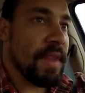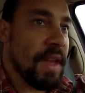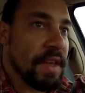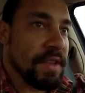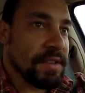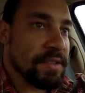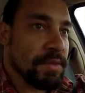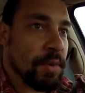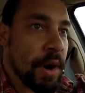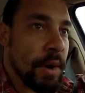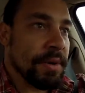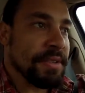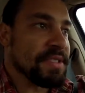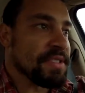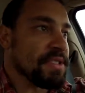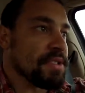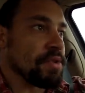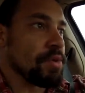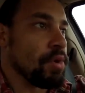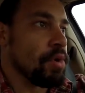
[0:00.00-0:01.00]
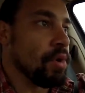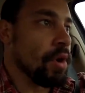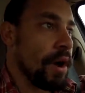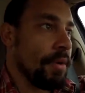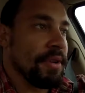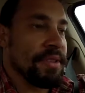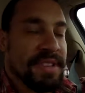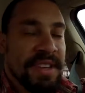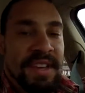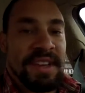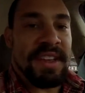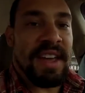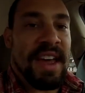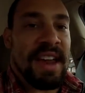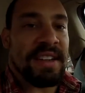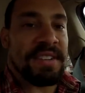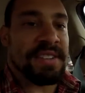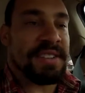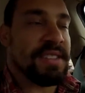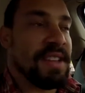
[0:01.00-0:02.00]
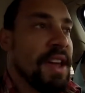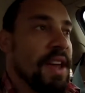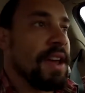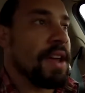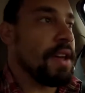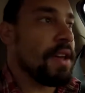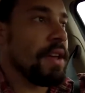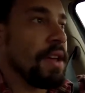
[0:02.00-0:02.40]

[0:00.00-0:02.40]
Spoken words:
This is where I went to school. I went to Indiana State.